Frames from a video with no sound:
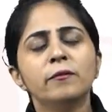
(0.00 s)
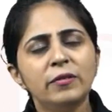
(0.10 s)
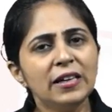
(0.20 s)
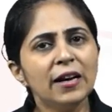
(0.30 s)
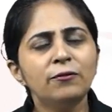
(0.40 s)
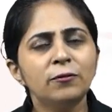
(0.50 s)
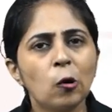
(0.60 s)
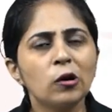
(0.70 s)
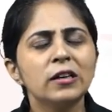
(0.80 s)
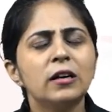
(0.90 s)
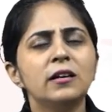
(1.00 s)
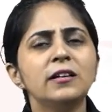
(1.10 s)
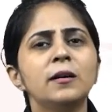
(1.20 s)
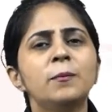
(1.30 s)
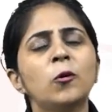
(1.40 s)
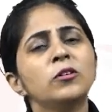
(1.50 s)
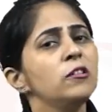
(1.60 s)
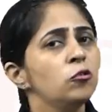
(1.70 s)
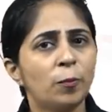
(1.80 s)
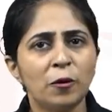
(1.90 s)
We have talked earlier about the
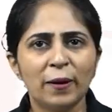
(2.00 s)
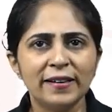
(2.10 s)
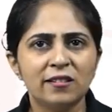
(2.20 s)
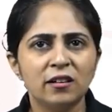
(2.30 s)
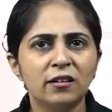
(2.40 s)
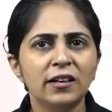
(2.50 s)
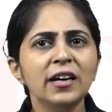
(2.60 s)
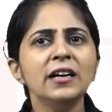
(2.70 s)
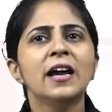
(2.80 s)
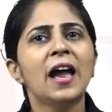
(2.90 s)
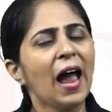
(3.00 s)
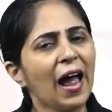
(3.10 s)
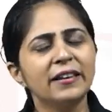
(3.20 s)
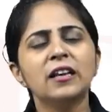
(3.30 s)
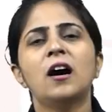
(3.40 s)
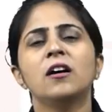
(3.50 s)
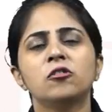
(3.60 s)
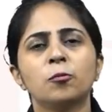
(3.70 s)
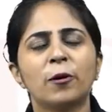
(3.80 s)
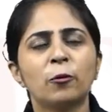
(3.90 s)
supervised learning and the
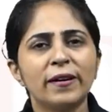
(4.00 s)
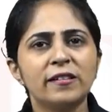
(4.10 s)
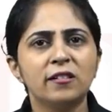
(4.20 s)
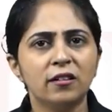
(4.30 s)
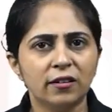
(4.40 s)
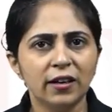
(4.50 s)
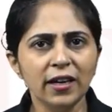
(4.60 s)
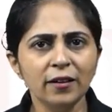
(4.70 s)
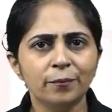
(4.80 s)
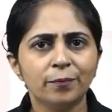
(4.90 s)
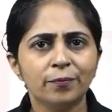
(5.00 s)
unsupervised learning.